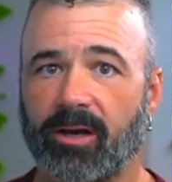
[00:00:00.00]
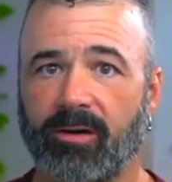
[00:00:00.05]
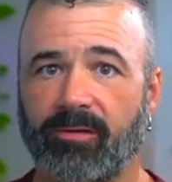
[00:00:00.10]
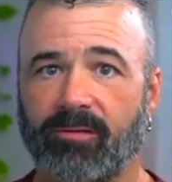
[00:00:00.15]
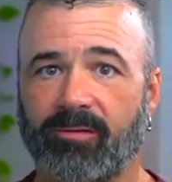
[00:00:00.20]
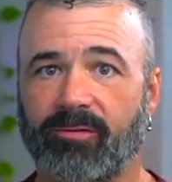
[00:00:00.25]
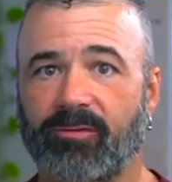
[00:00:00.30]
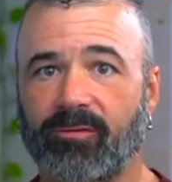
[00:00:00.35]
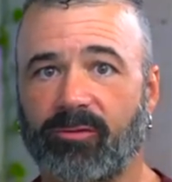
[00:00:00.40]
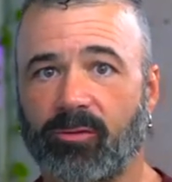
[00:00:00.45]

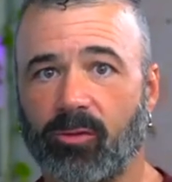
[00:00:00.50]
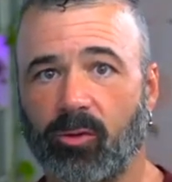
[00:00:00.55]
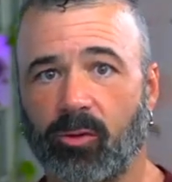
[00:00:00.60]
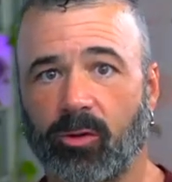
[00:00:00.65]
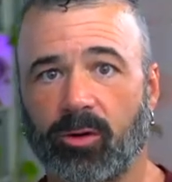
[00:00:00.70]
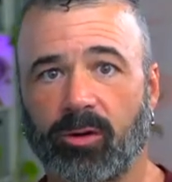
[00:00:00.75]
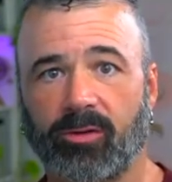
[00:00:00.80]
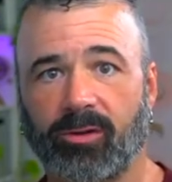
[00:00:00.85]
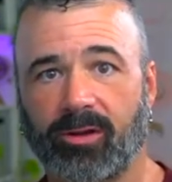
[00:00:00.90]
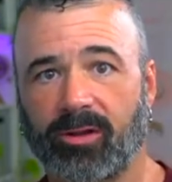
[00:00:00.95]

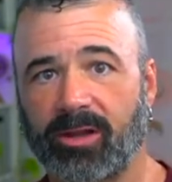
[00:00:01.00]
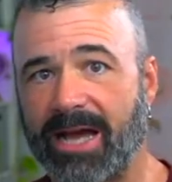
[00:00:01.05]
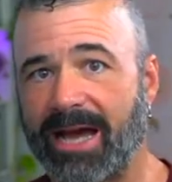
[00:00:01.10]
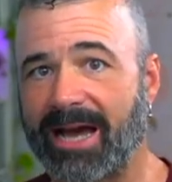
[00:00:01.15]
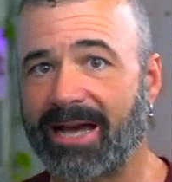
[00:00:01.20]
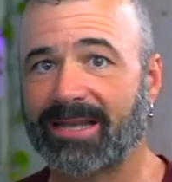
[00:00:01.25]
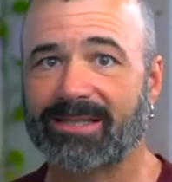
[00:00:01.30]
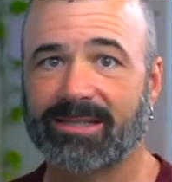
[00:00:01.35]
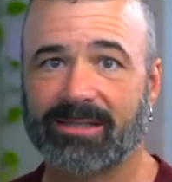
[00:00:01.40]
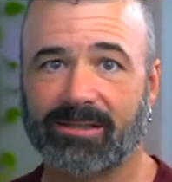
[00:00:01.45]
for the
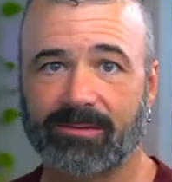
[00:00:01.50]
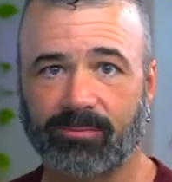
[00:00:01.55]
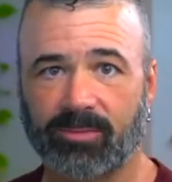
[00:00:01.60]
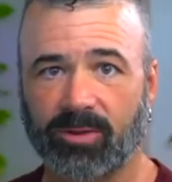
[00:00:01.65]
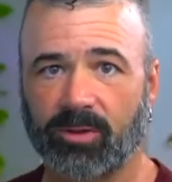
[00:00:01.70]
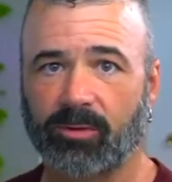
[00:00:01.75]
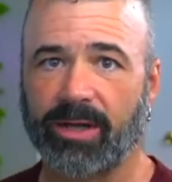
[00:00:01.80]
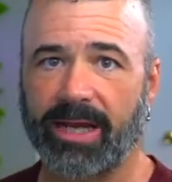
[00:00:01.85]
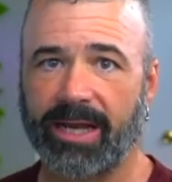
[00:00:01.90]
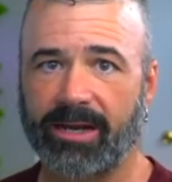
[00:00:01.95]
last
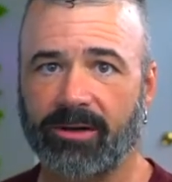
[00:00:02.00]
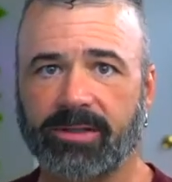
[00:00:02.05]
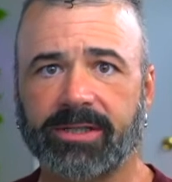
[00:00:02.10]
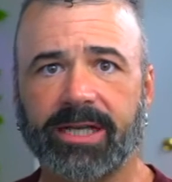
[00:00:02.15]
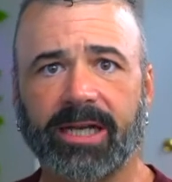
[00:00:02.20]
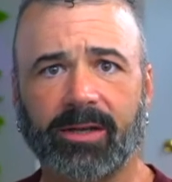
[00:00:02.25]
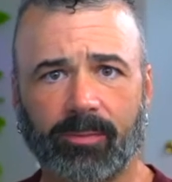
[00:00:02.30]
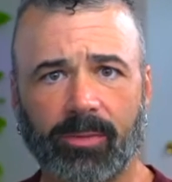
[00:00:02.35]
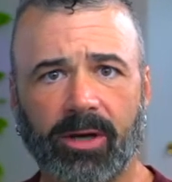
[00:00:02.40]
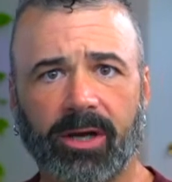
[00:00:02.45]
8 or
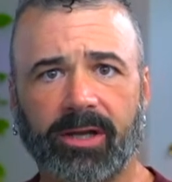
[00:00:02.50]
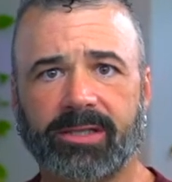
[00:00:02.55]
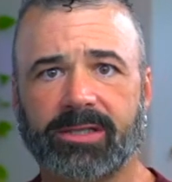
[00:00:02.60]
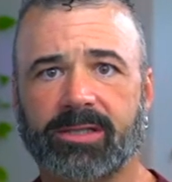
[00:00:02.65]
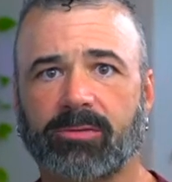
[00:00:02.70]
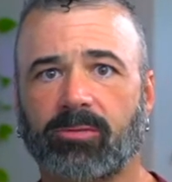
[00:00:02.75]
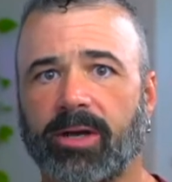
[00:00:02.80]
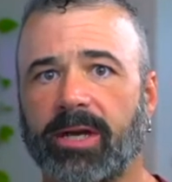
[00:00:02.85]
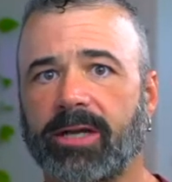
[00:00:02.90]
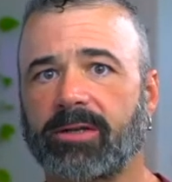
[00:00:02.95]
10 months,
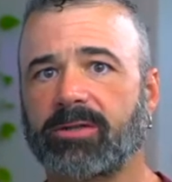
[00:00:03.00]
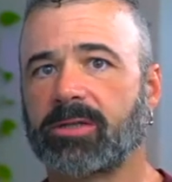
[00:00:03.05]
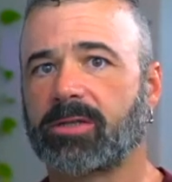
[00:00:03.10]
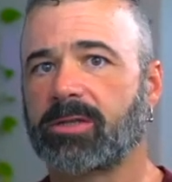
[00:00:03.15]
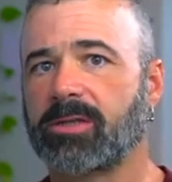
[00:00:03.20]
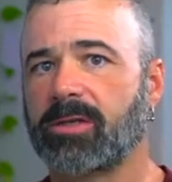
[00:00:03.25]
right?